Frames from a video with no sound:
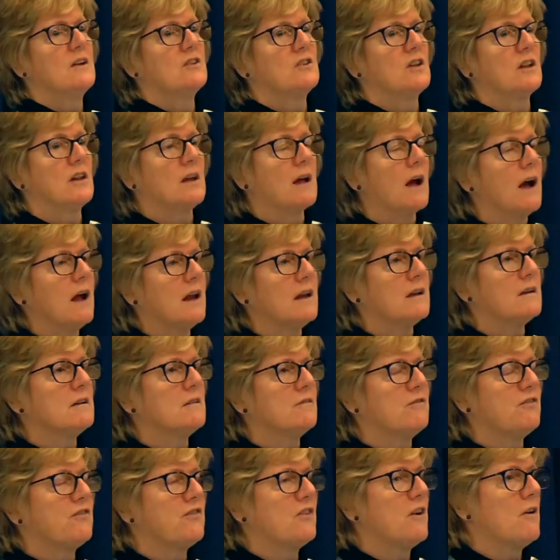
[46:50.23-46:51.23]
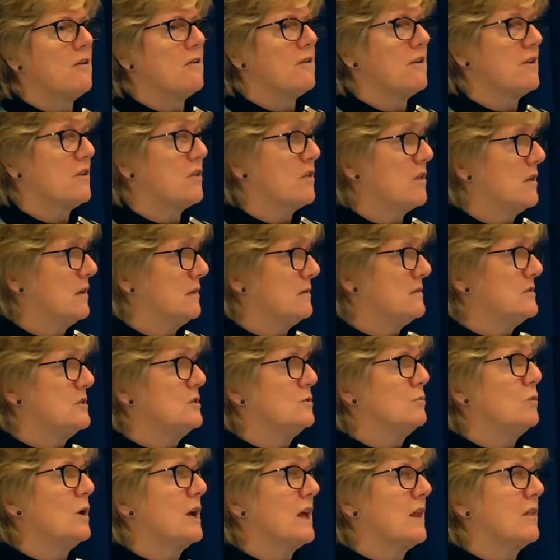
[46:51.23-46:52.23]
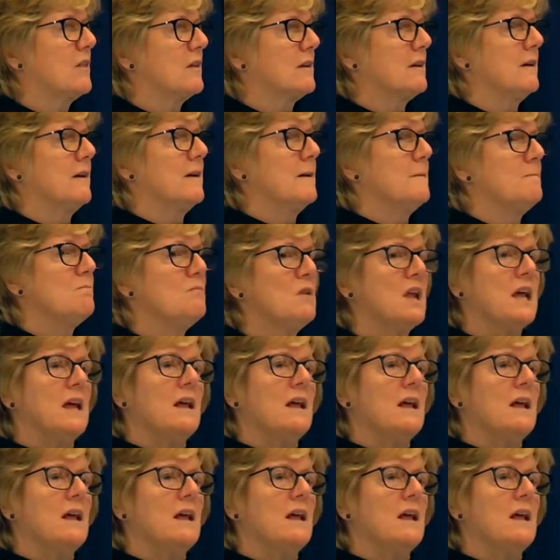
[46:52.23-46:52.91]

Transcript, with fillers: to the island of Flores in 2 weeks' time.